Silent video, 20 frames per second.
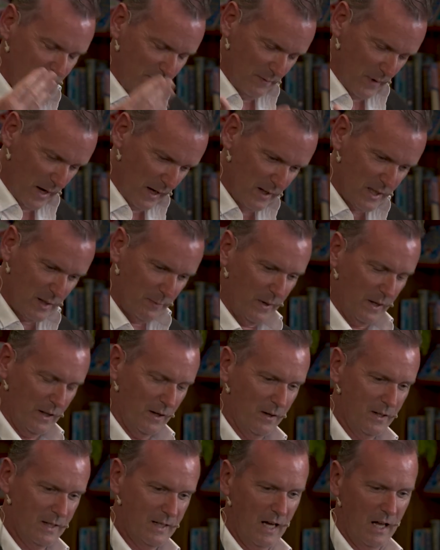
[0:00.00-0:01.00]
Elizabeth
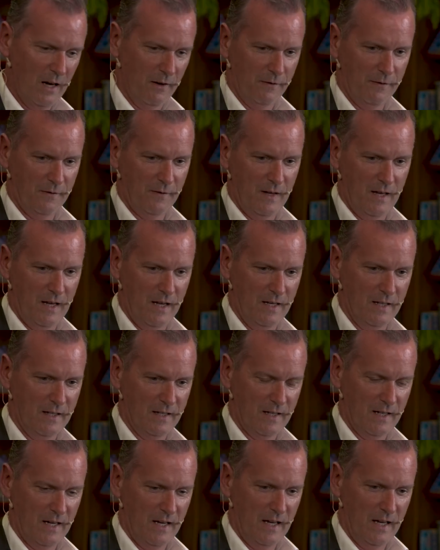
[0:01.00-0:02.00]
herself
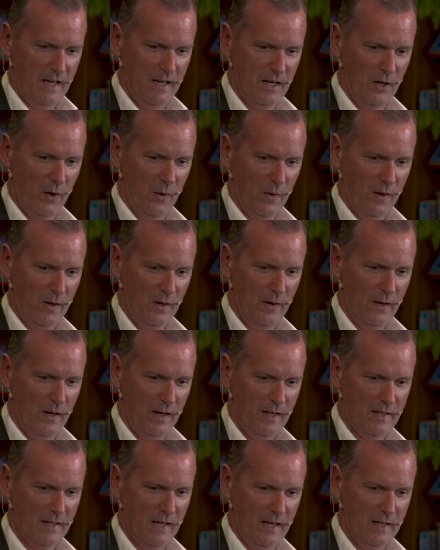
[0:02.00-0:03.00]
is, you know,
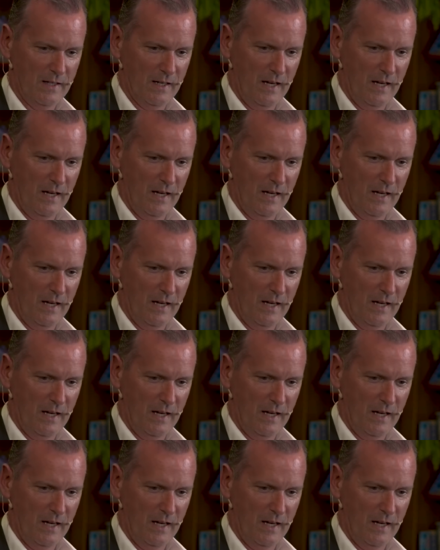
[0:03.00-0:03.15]
is is